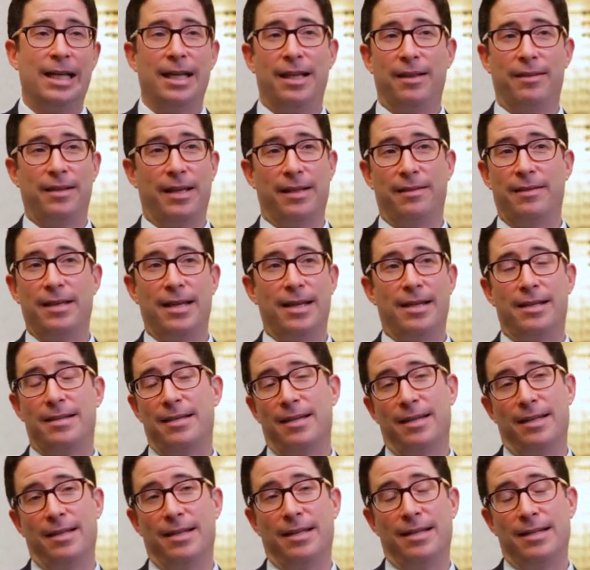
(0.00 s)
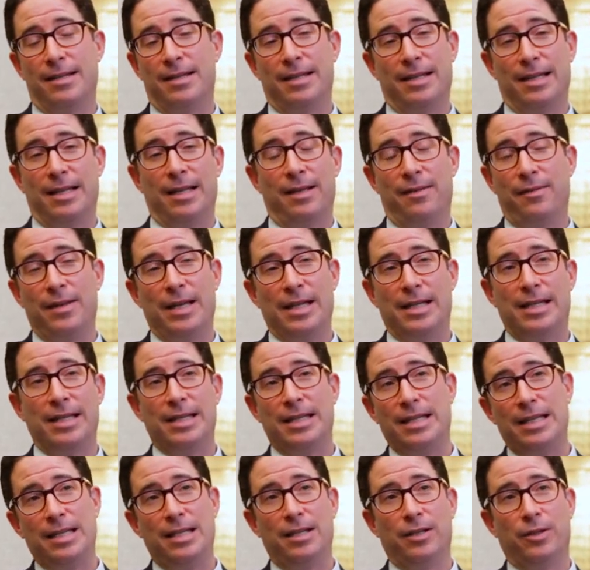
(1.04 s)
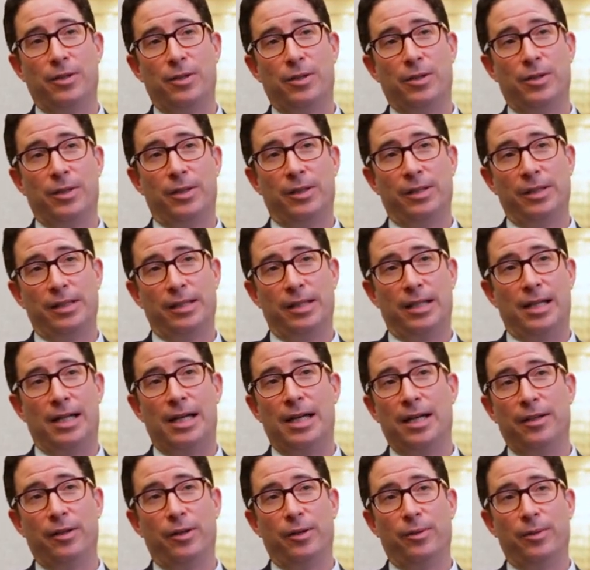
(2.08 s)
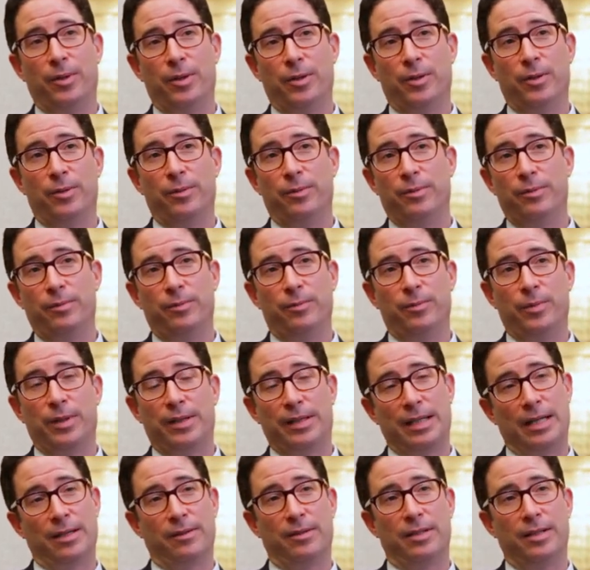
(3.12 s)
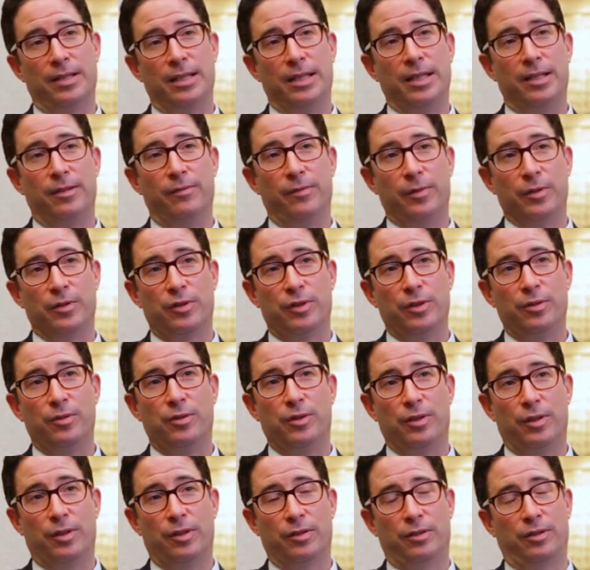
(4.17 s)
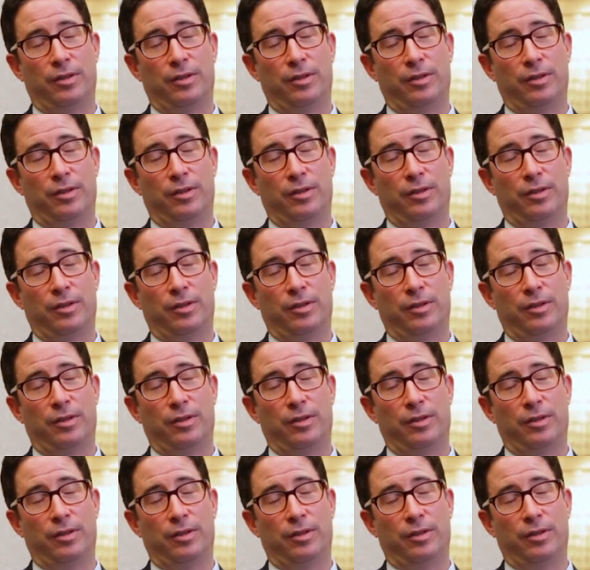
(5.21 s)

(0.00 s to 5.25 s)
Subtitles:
that they can heal on their own without the need for suture.